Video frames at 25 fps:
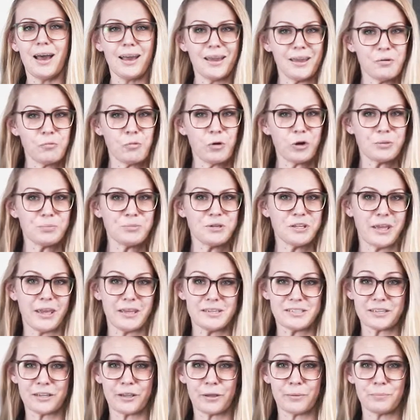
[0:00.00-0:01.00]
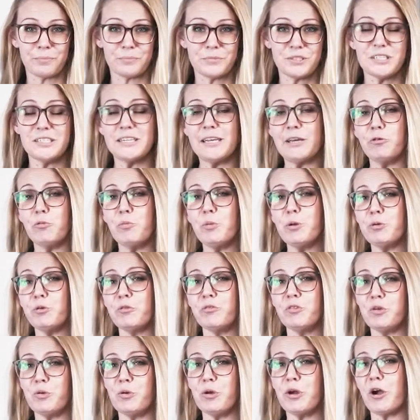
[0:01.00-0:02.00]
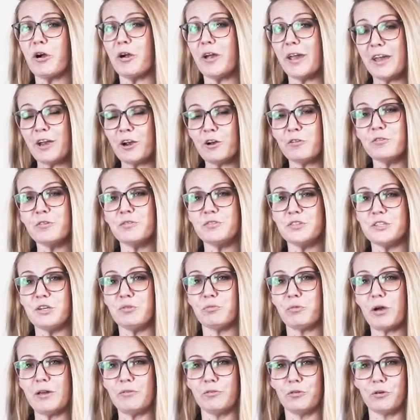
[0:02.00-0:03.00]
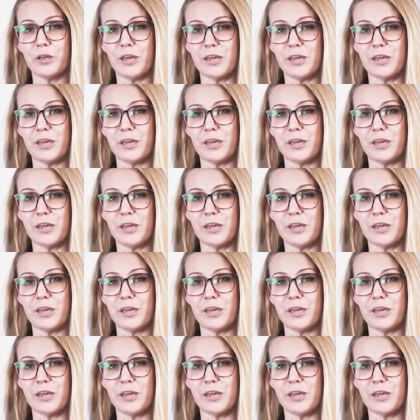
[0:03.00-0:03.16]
Hi and welcome to Case Club. Today we'll be reviewing our AR-15 rifle